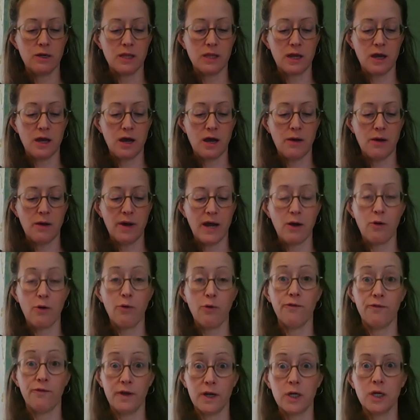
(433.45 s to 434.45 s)
They come
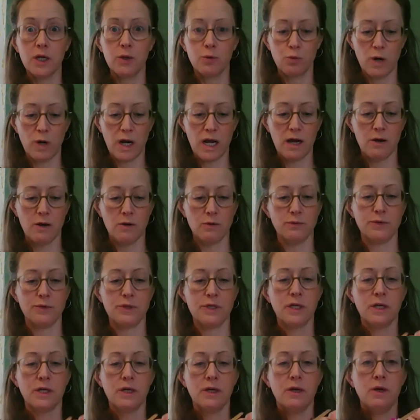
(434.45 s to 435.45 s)
out very round,
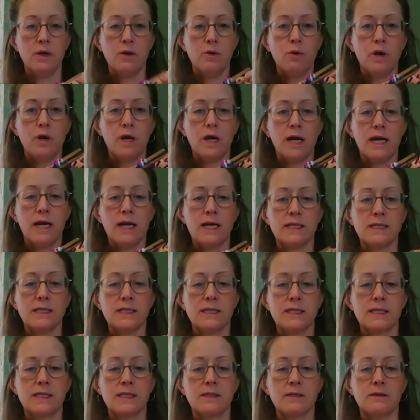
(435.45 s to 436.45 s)

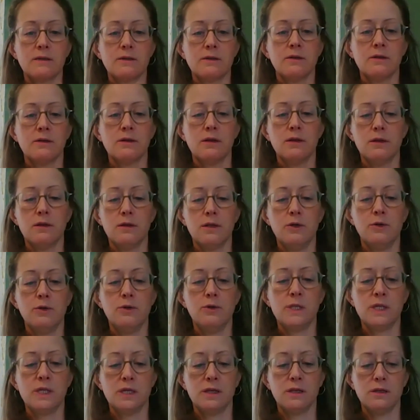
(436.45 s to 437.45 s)
whereas
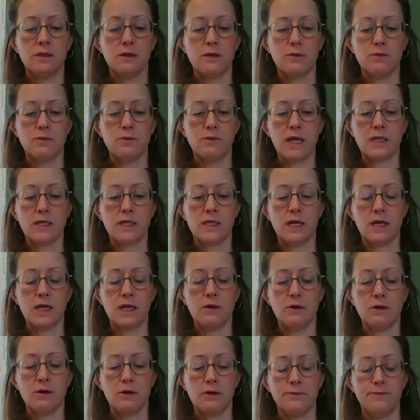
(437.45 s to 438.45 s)
using the
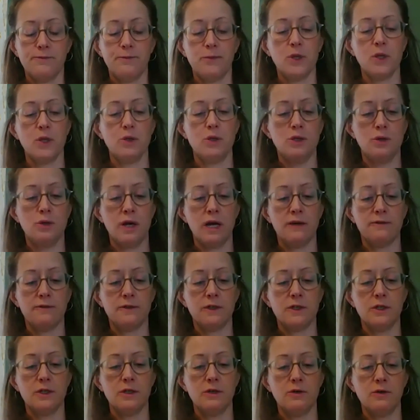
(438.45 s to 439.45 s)
rectangle, you do have
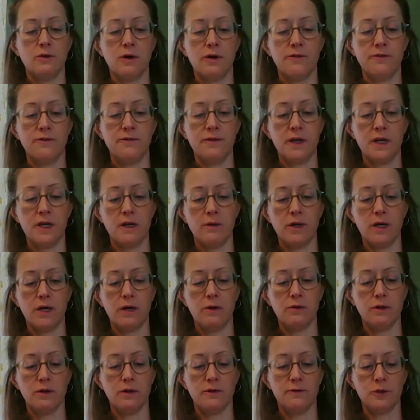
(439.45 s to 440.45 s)
to do a fair
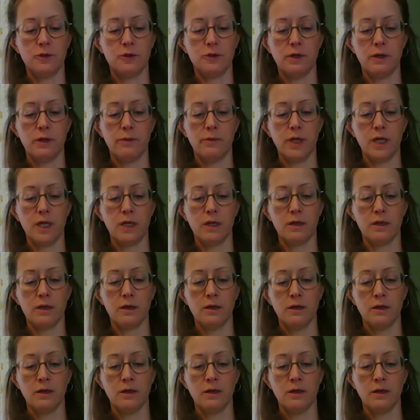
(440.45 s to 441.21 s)
amount of trimming.